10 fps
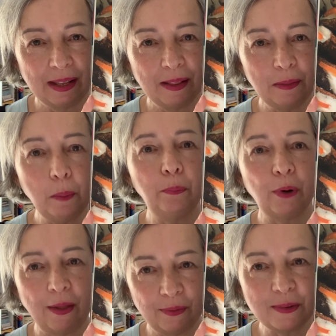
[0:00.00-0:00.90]
the
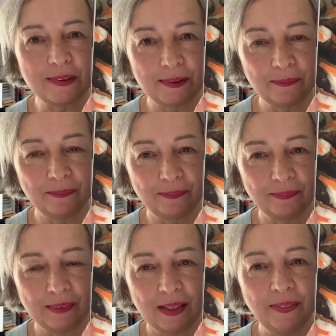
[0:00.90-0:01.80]
brothers.
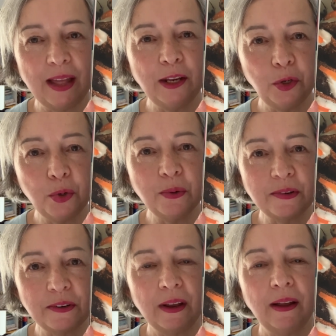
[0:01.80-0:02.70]
They
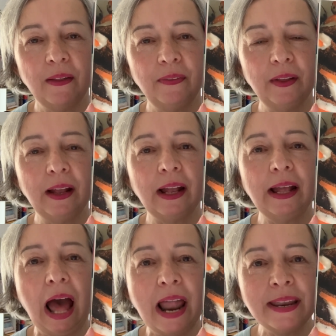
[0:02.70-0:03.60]
used the
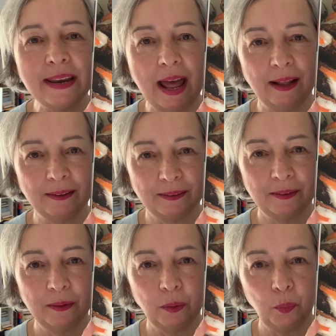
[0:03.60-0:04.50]
canna,
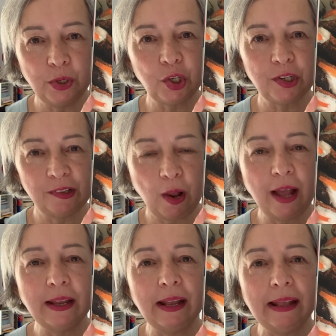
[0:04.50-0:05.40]
which is
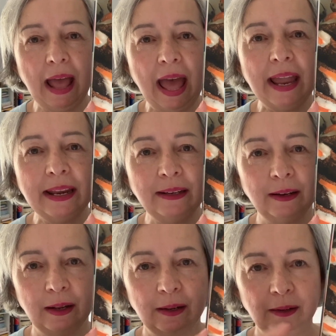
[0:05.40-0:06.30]
like a cane,
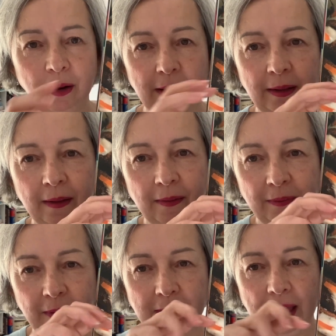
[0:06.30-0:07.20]
like
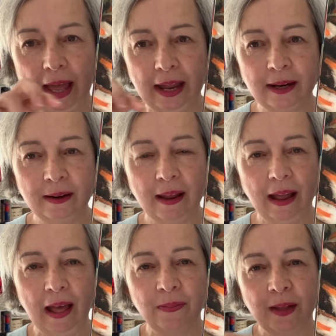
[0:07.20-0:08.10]
the cane,
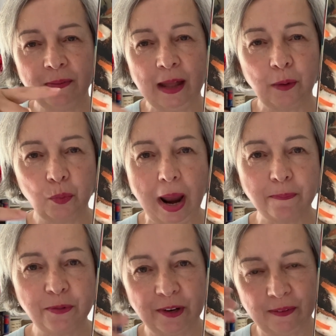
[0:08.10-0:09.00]
and then they
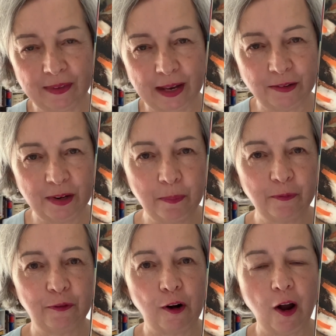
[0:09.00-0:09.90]
wrapped it, they deep
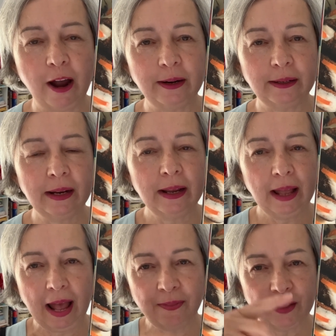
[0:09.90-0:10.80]
fried it,
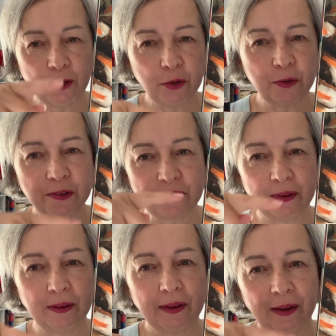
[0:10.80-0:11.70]
and they used
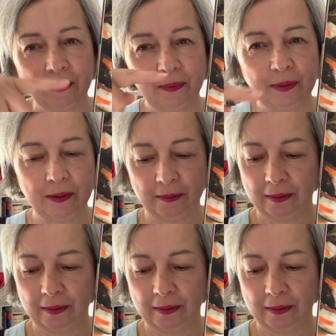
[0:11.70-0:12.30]
the